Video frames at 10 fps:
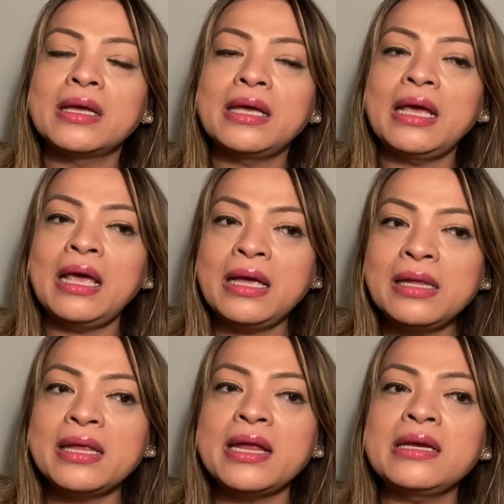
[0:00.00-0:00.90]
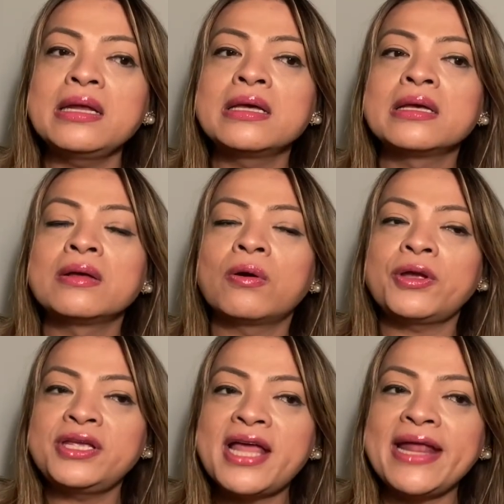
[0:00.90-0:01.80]
England or
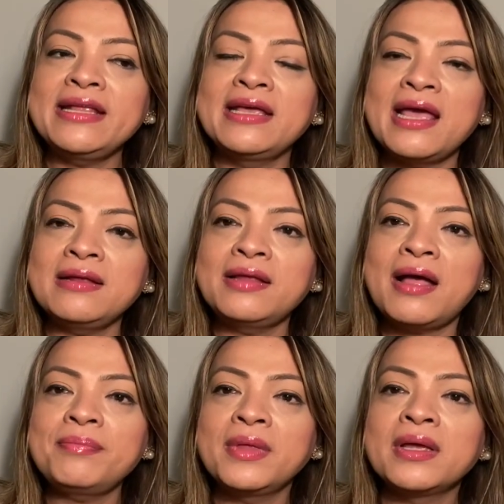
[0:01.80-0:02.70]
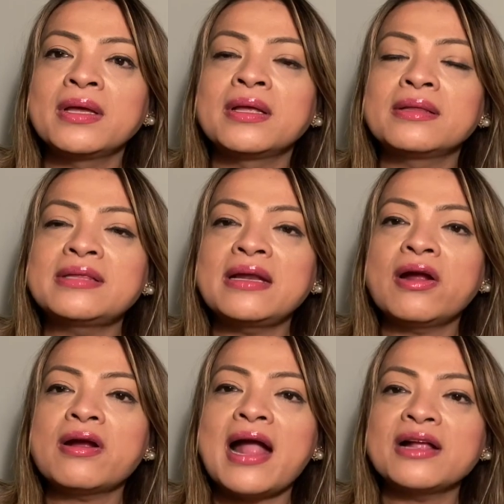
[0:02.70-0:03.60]
United Kingdom that
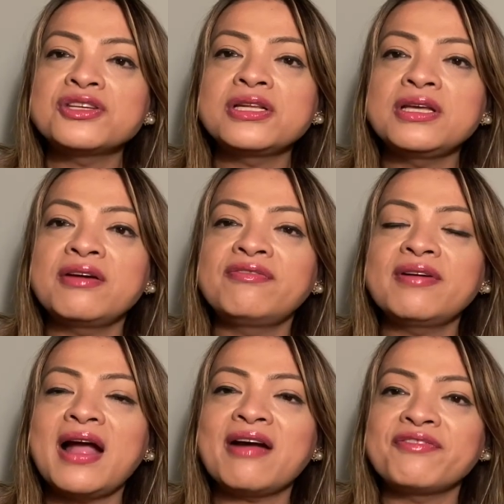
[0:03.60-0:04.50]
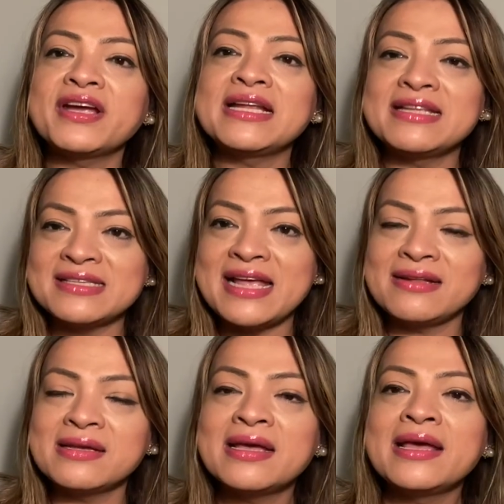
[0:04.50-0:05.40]
are actually of African
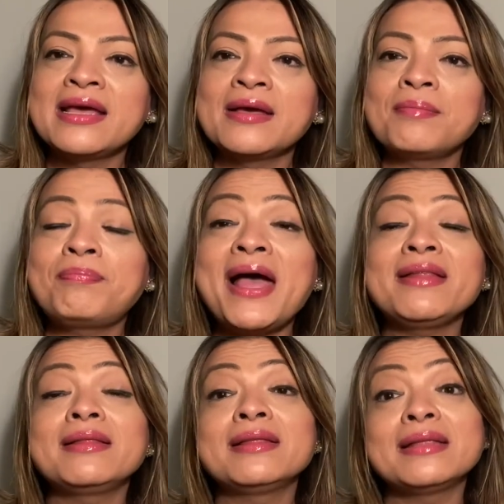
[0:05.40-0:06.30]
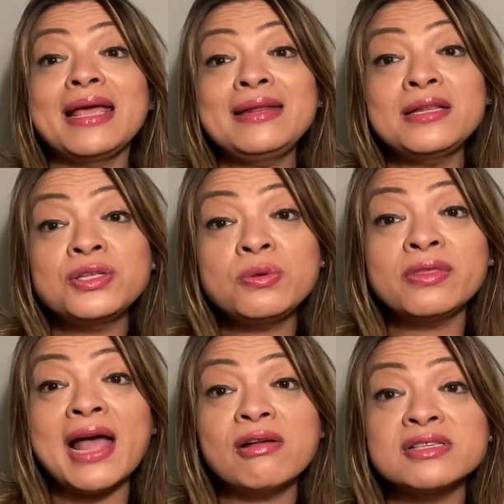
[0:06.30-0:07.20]
descent. But in the
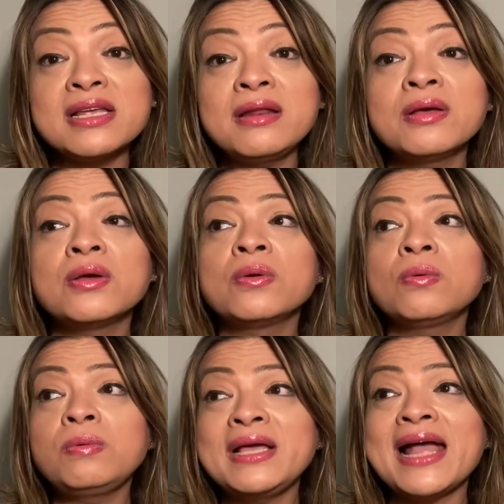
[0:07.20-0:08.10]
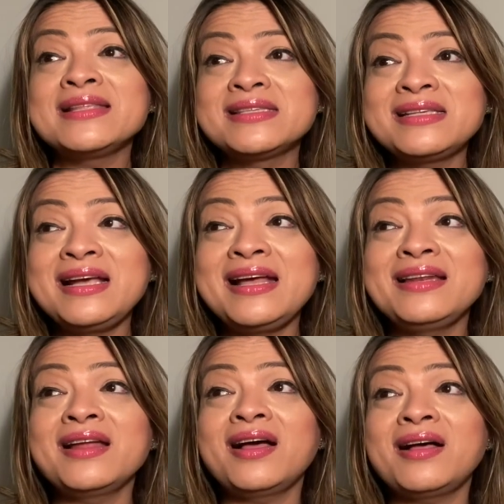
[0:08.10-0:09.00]
2000, we had
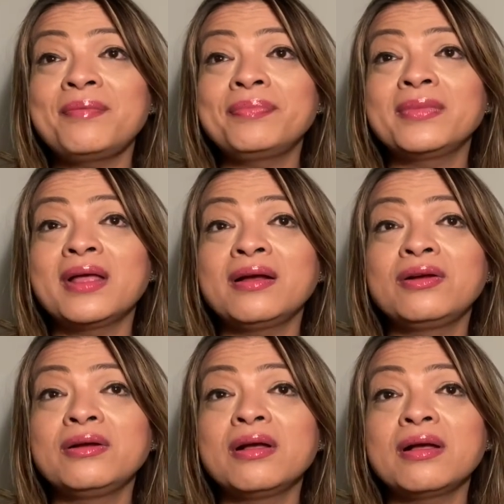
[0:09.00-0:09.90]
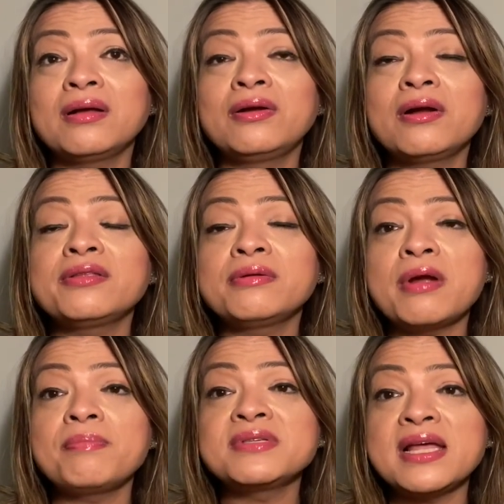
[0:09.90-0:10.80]
seen a girl that
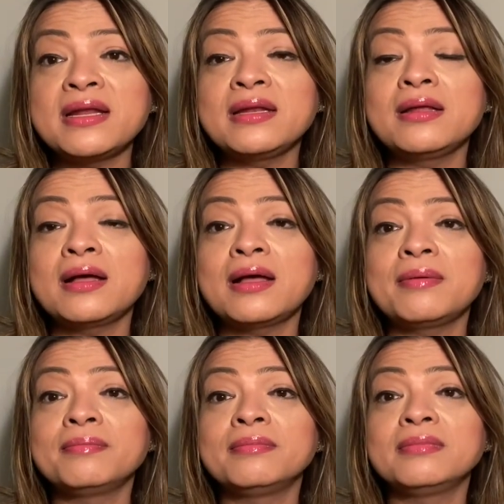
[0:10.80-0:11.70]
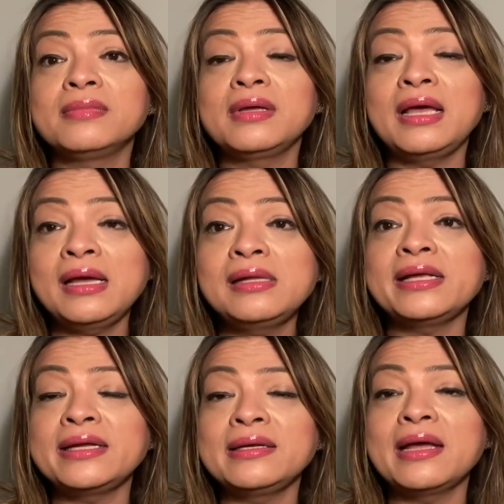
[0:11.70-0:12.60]
represented
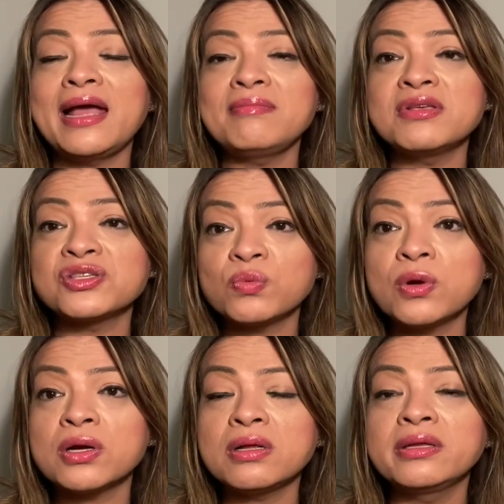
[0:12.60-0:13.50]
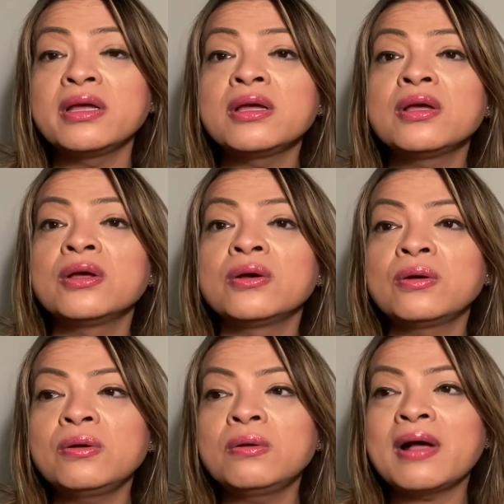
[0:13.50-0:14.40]
England at Miss World
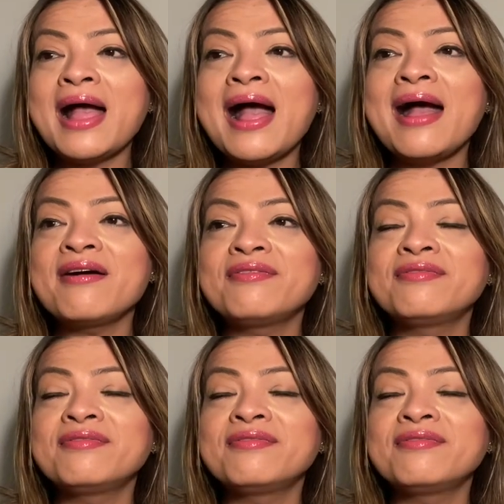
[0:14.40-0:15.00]
who have